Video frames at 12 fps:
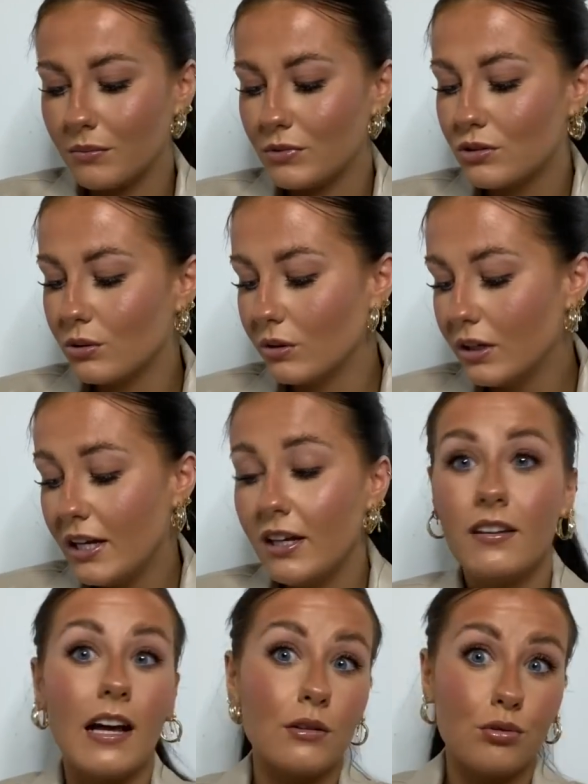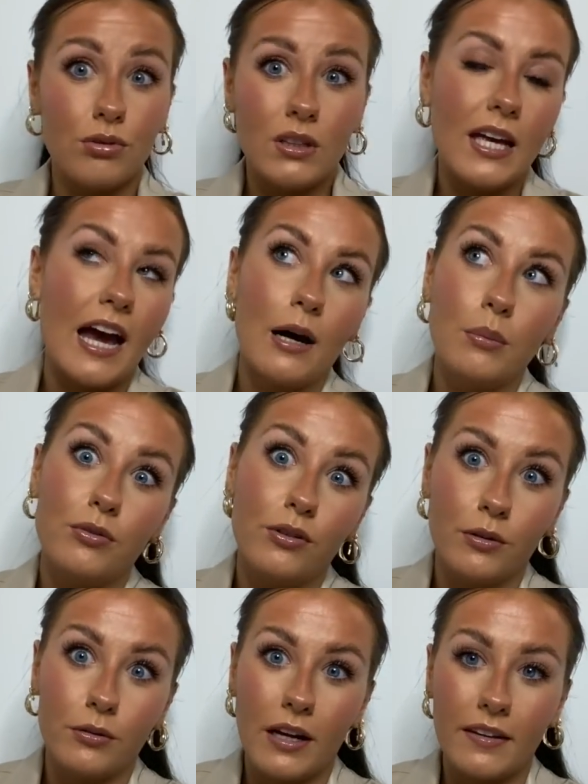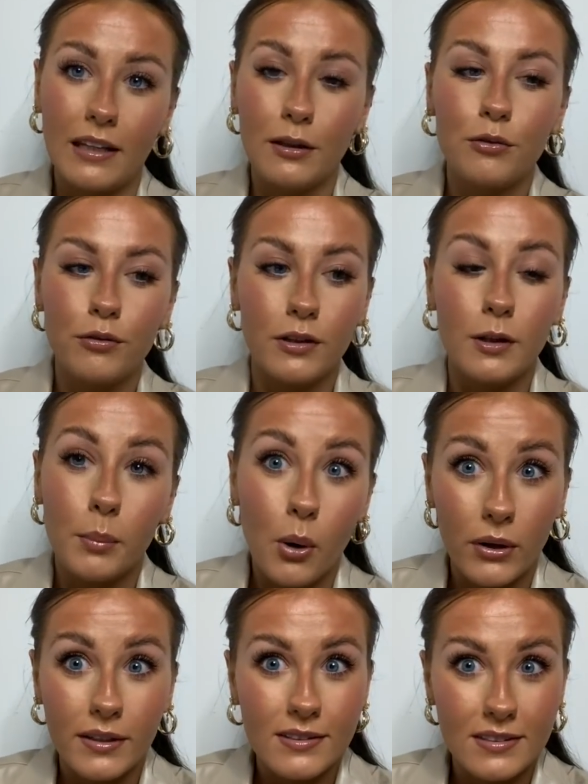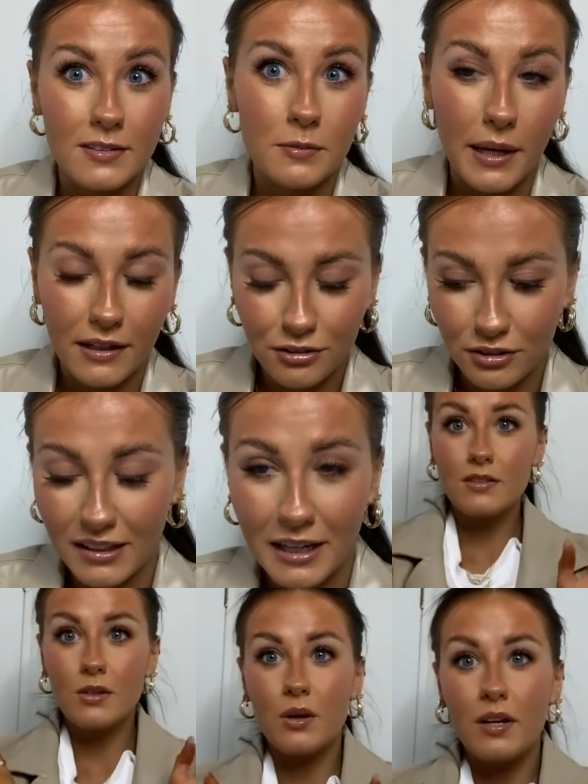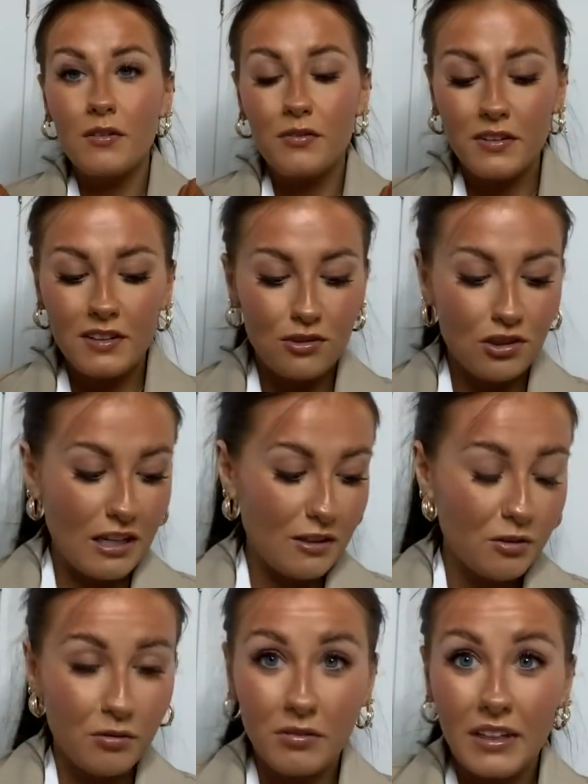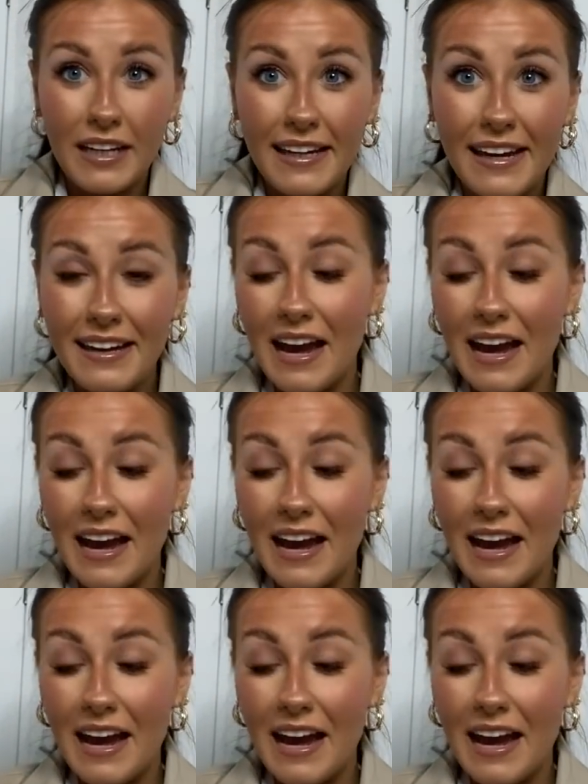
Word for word: So that's really helpful, I think, for the boys especially. Now, for the change of lighting.